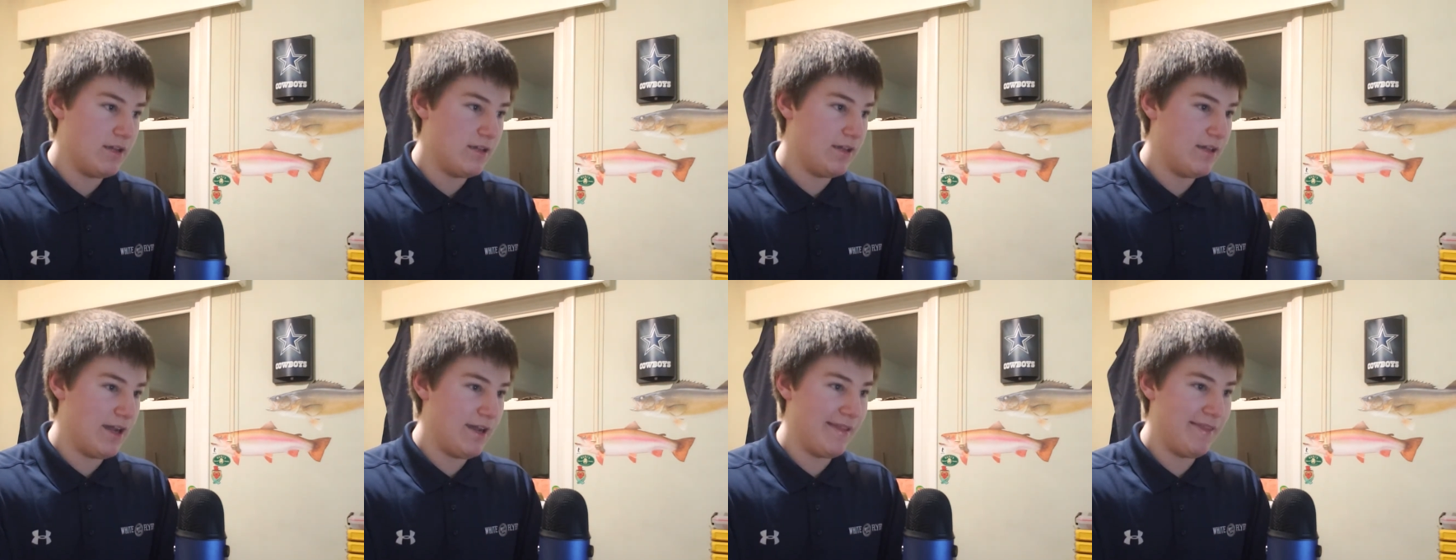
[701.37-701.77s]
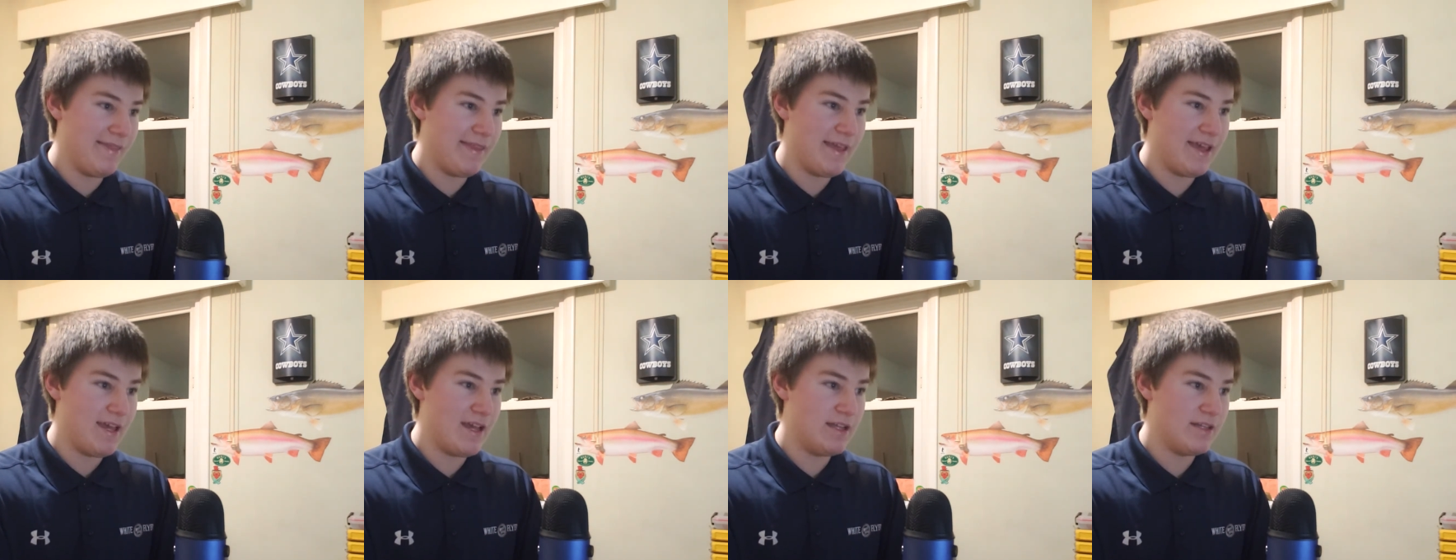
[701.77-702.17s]
And
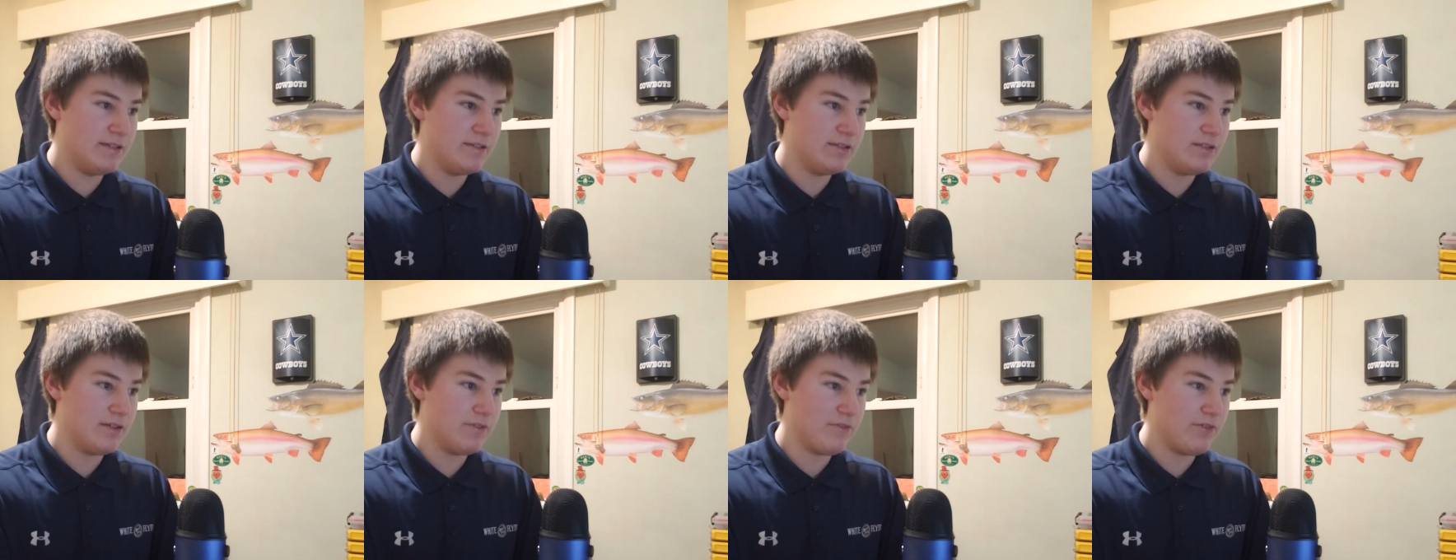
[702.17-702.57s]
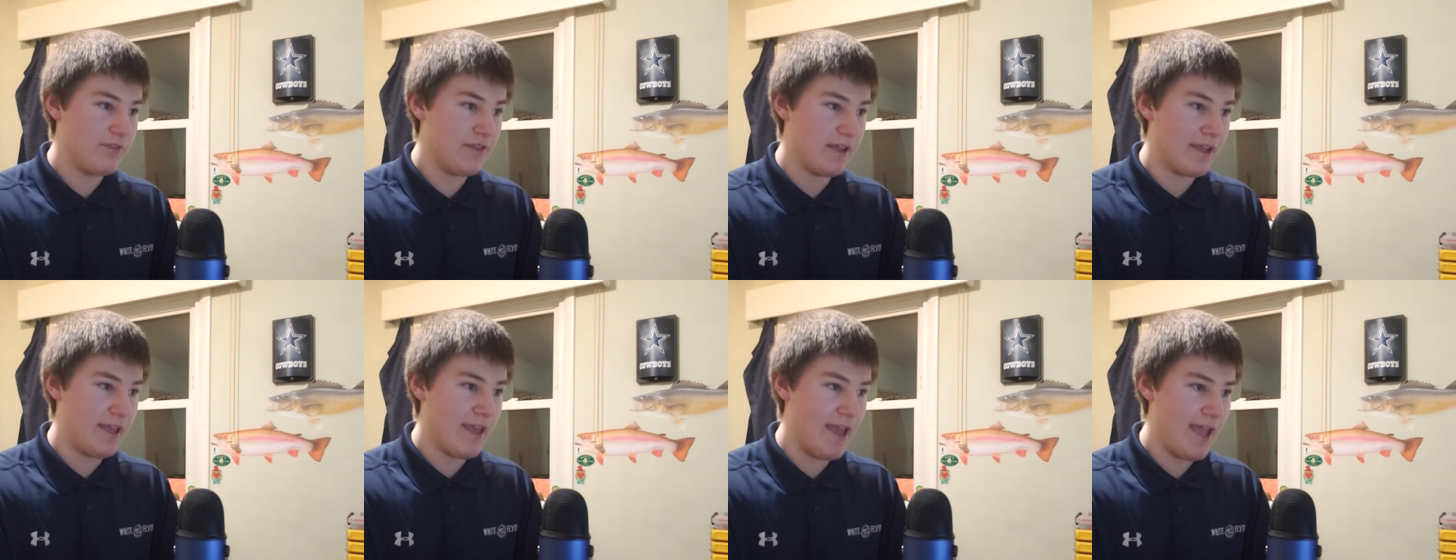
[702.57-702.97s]
then for
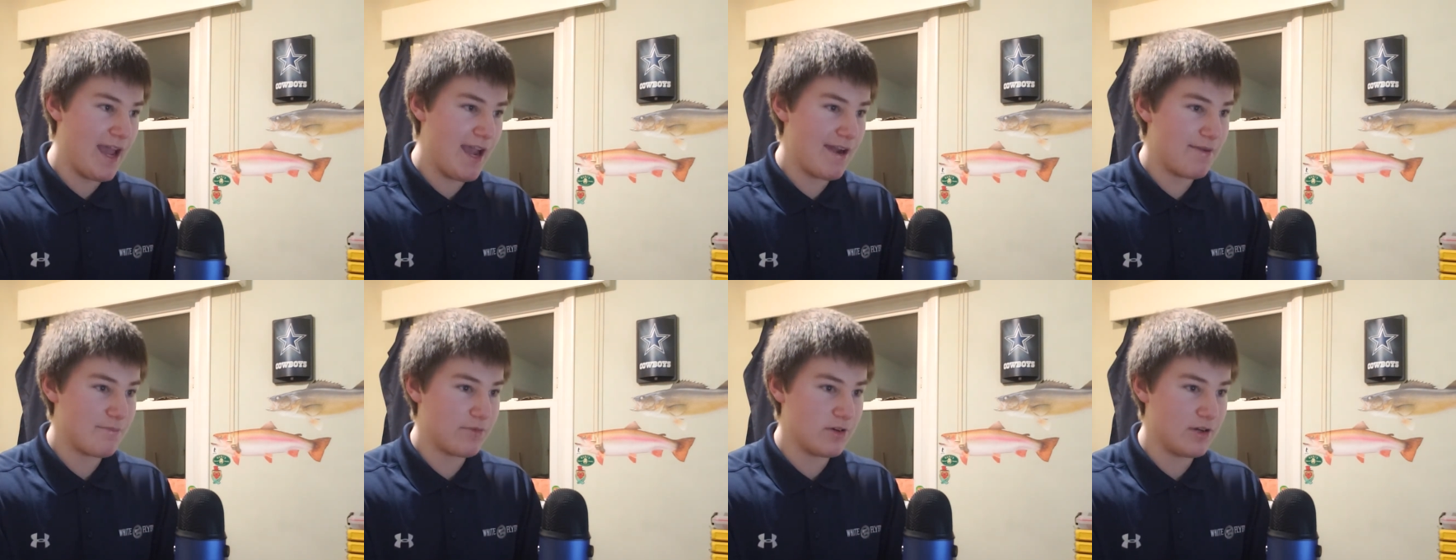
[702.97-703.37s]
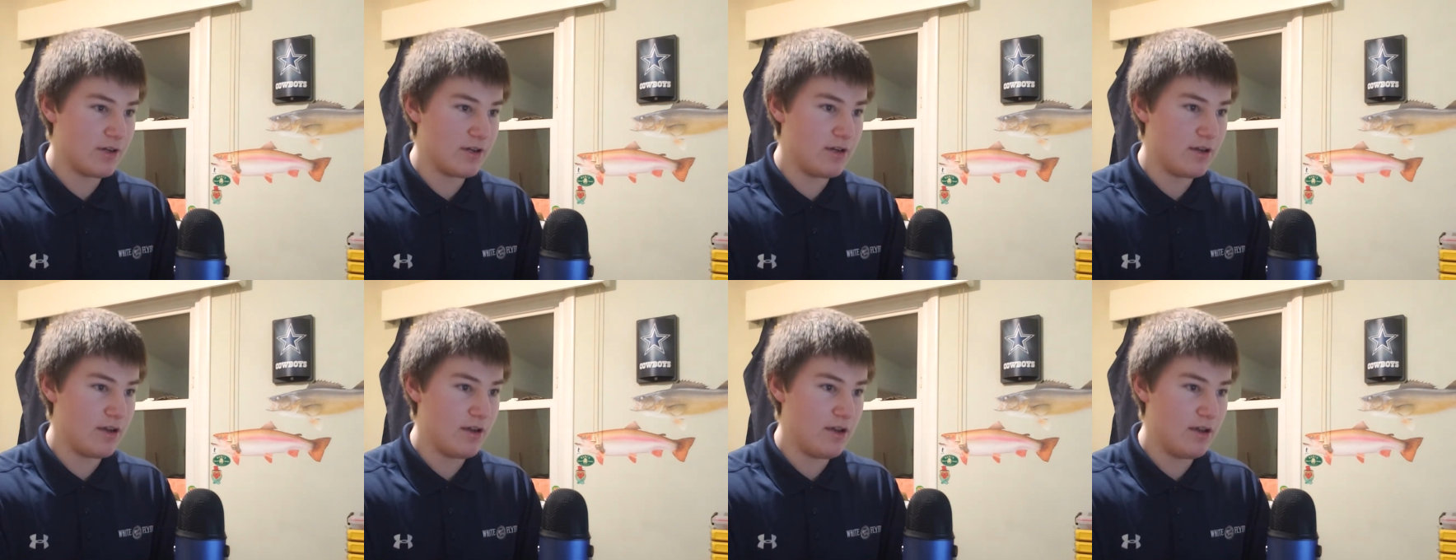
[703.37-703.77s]
the
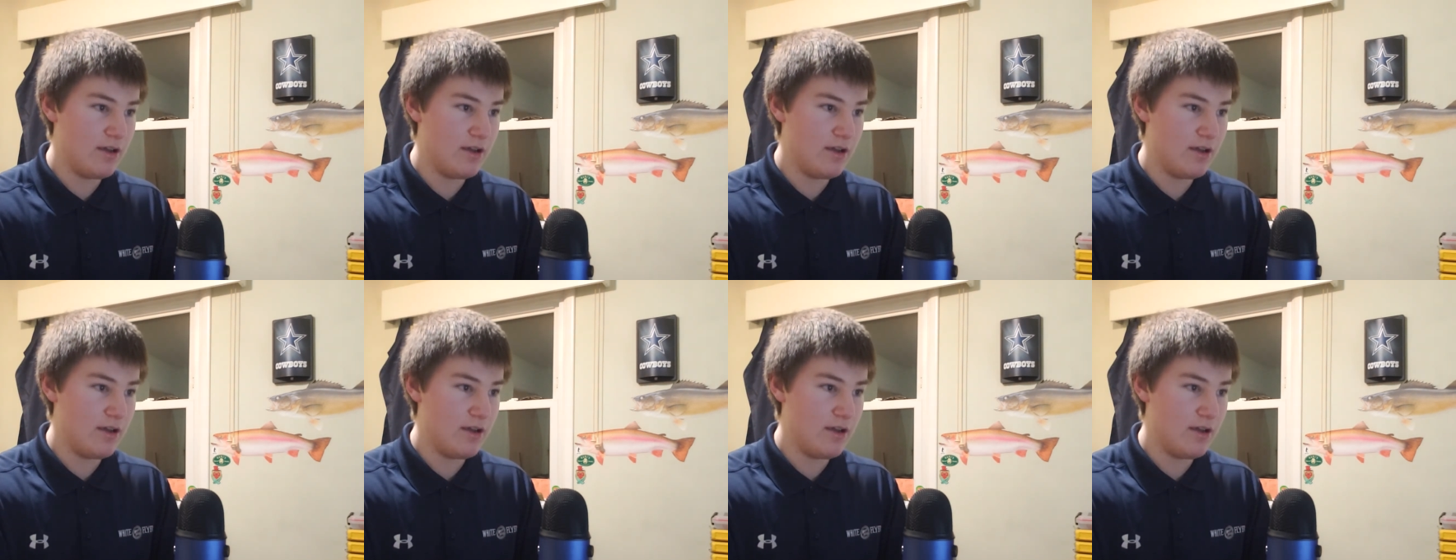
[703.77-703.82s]
camera,